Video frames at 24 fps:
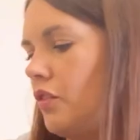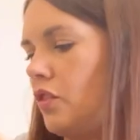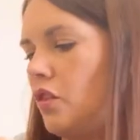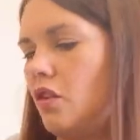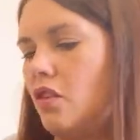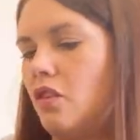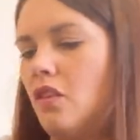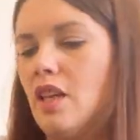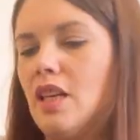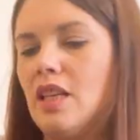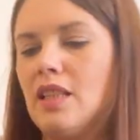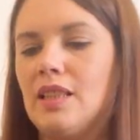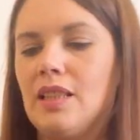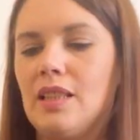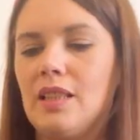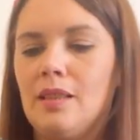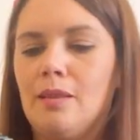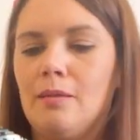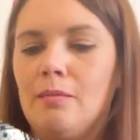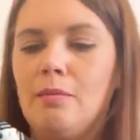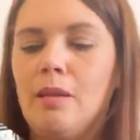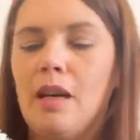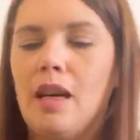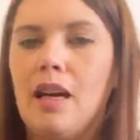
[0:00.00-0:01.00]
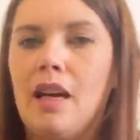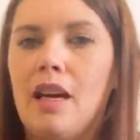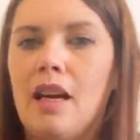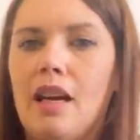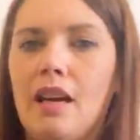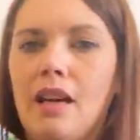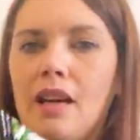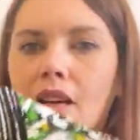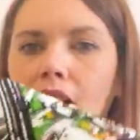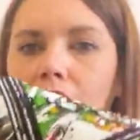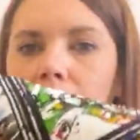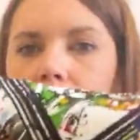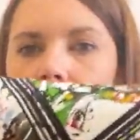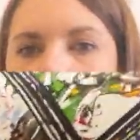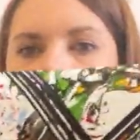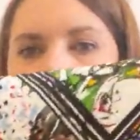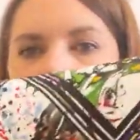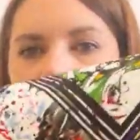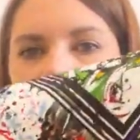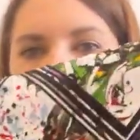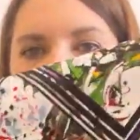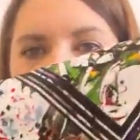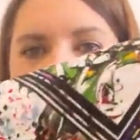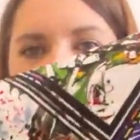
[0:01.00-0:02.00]
got this as well.
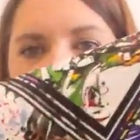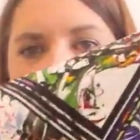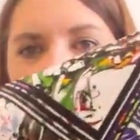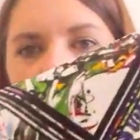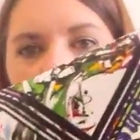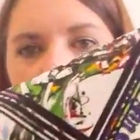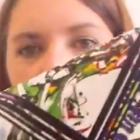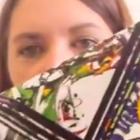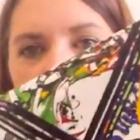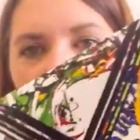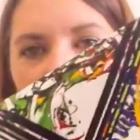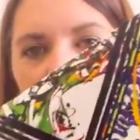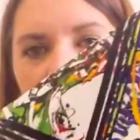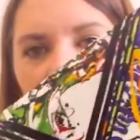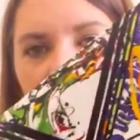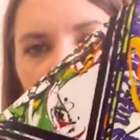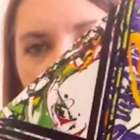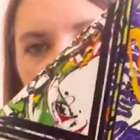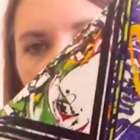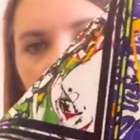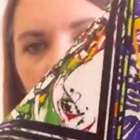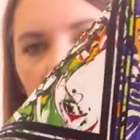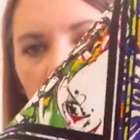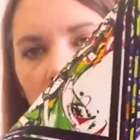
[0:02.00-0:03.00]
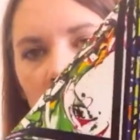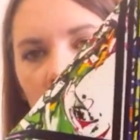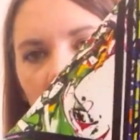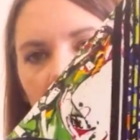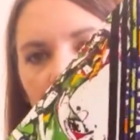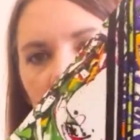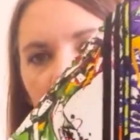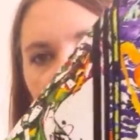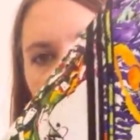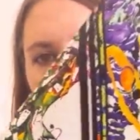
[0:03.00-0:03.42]
Isn't the range of